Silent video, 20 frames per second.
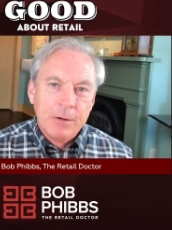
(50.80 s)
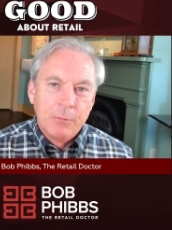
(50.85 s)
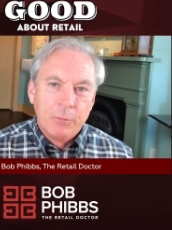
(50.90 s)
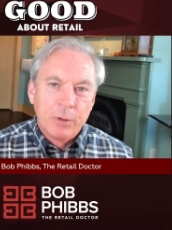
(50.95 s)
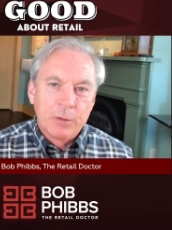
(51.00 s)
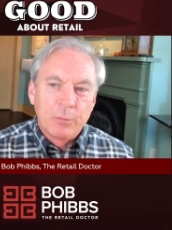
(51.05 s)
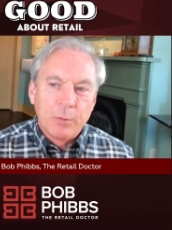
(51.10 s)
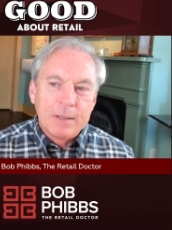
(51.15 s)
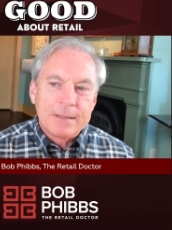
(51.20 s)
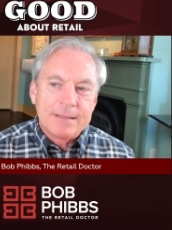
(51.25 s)

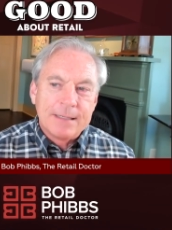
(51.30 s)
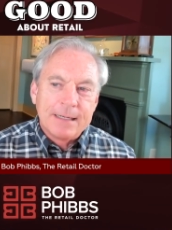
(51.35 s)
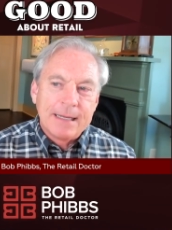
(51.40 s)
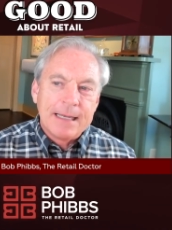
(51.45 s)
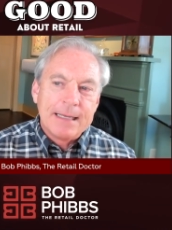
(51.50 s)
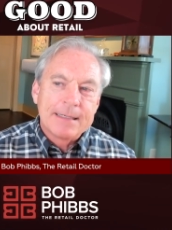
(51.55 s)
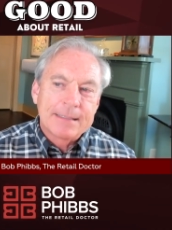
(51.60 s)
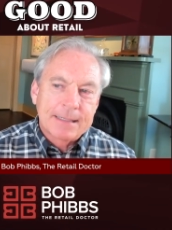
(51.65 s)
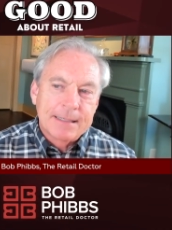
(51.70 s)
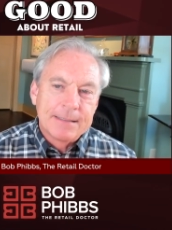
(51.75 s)
with what
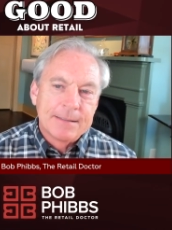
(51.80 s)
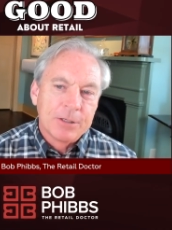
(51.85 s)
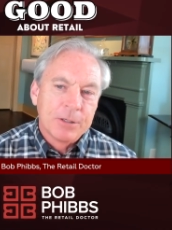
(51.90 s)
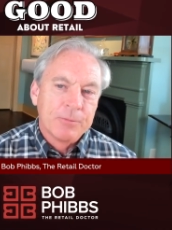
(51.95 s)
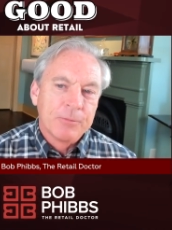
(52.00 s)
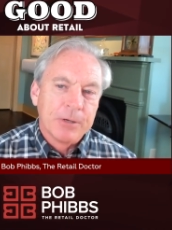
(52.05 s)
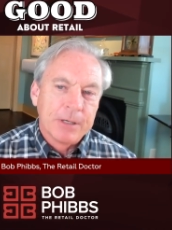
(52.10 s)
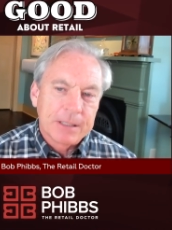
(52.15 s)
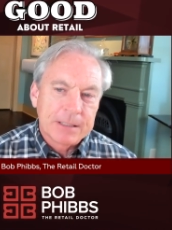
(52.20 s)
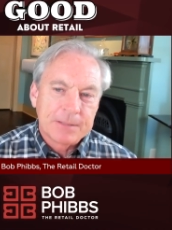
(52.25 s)
today's
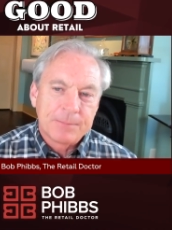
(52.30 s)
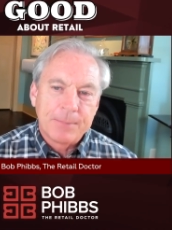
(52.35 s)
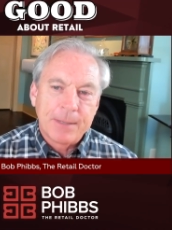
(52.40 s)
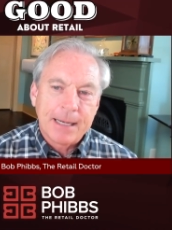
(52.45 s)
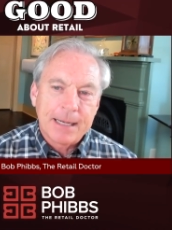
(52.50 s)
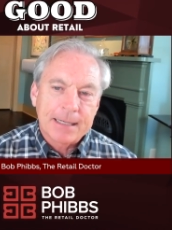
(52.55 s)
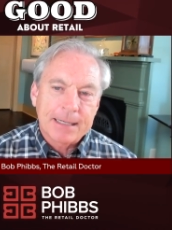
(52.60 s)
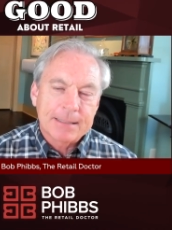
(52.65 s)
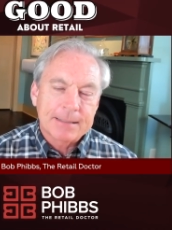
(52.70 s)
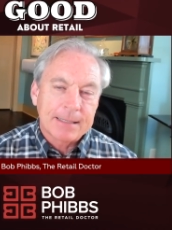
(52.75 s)
consumer
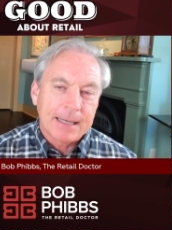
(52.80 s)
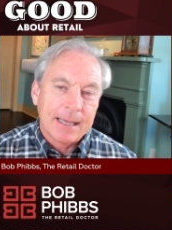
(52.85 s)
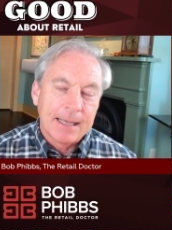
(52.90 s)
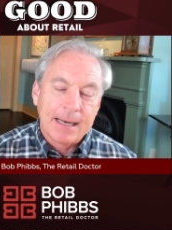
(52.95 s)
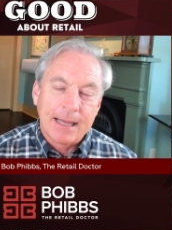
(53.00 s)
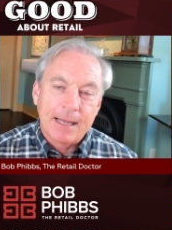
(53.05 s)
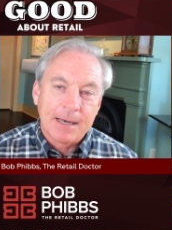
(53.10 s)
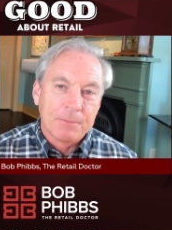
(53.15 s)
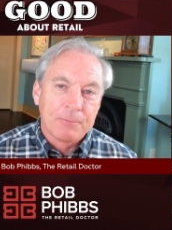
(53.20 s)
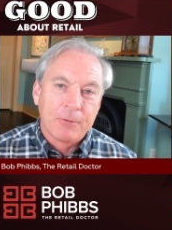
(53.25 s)
expects
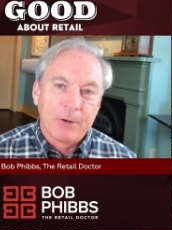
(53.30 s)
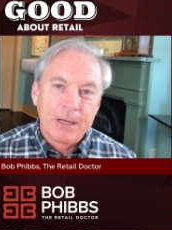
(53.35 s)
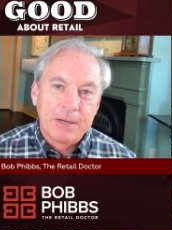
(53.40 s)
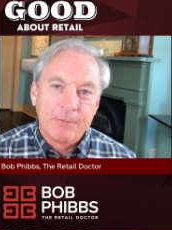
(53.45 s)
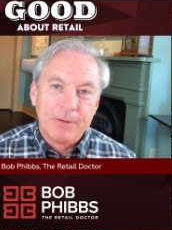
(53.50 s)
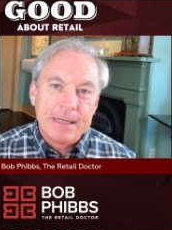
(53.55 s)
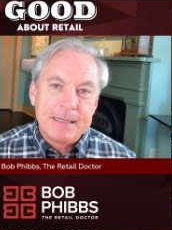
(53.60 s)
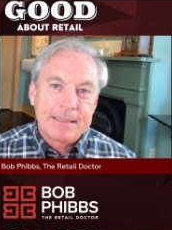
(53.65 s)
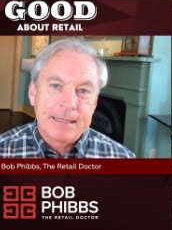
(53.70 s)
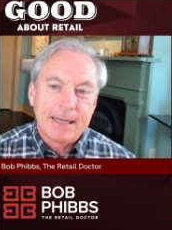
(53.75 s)
and how to bring
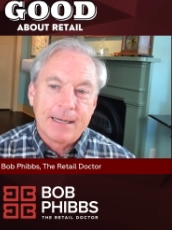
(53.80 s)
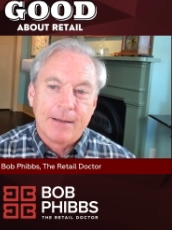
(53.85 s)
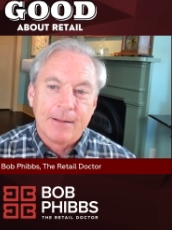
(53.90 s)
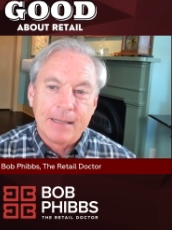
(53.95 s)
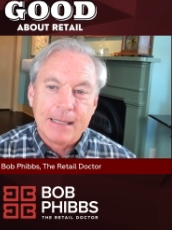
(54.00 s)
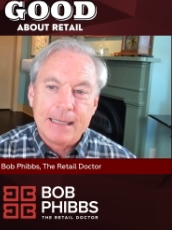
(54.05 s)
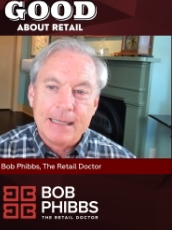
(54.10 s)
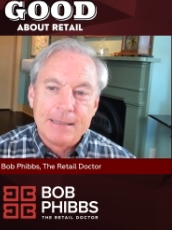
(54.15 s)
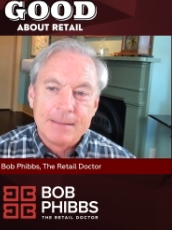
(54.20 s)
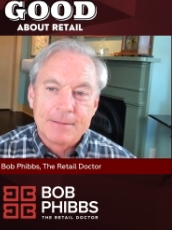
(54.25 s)

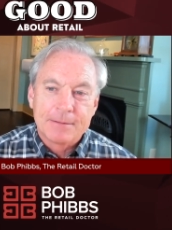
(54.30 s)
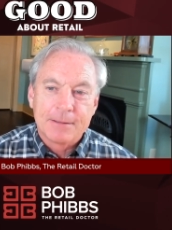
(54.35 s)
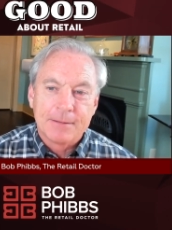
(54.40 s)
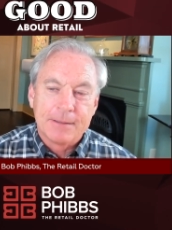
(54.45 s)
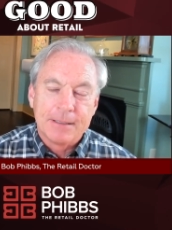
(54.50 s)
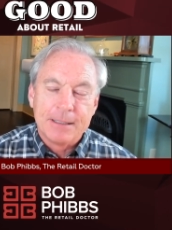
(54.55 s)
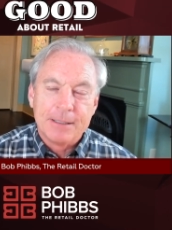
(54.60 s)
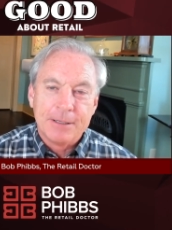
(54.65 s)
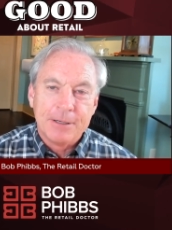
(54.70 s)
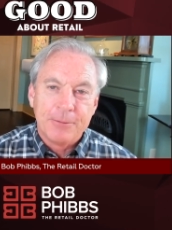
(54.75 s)
retail into
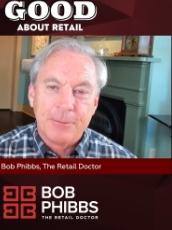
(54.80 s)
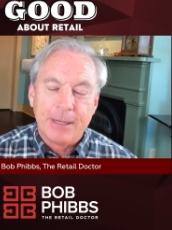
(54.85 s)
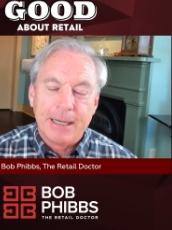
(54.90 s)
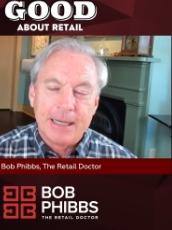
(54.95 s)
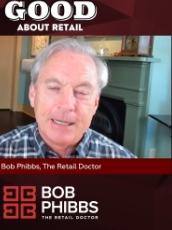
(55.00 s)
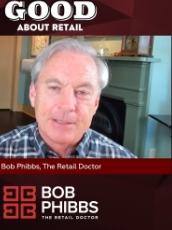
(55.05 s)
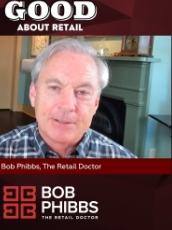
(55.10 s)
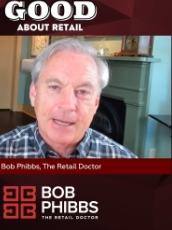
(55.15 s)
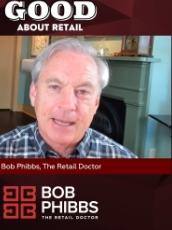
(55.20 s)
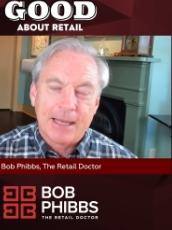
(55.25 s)
the new age.